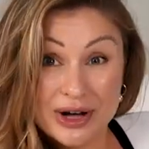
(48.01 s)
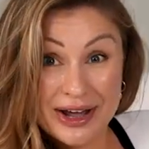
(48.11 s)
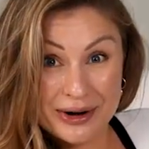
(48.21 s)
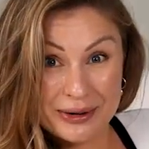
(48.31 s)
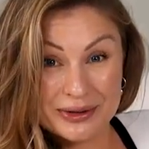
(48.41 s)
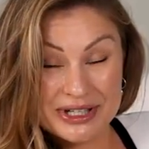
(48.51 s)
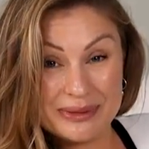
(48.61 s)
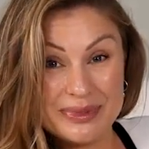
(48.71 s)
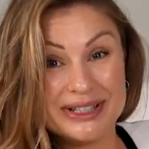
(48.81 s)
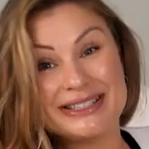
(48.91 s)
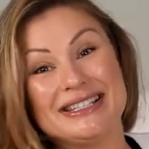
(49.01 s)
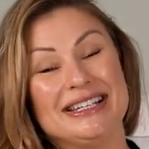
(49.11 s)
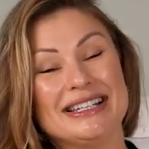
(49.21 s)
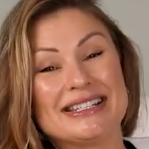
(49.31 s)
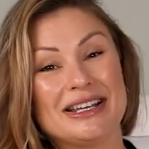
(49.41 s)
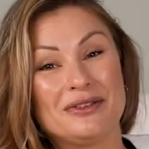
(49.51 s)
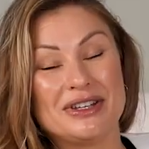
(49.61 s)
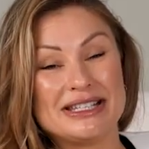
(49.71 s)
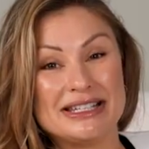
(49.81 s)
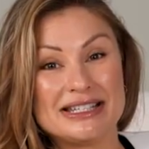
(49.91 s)
protocols are built in inside
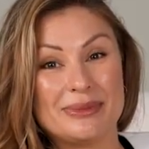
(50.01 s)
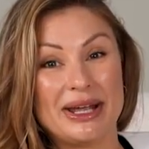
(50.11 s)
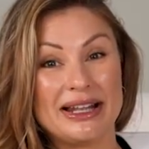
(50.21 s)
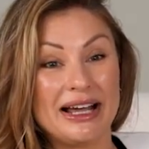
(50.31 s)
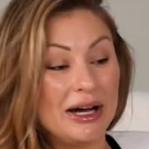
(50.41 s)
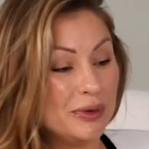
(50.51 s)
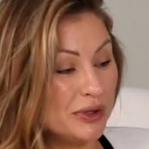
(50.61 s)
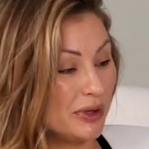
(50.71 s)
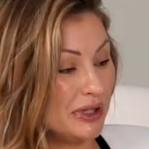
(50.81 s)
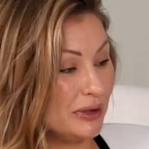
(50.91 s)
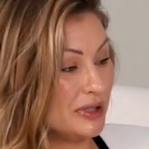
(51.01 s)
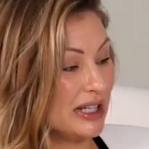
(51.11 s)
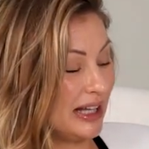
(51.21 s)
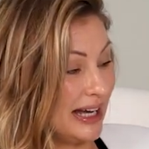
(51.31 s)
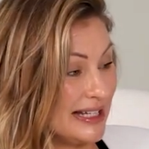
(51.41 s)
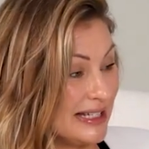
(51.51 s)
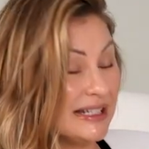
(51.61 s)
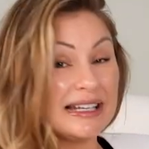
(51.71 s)
of the system, and how you can utilize it,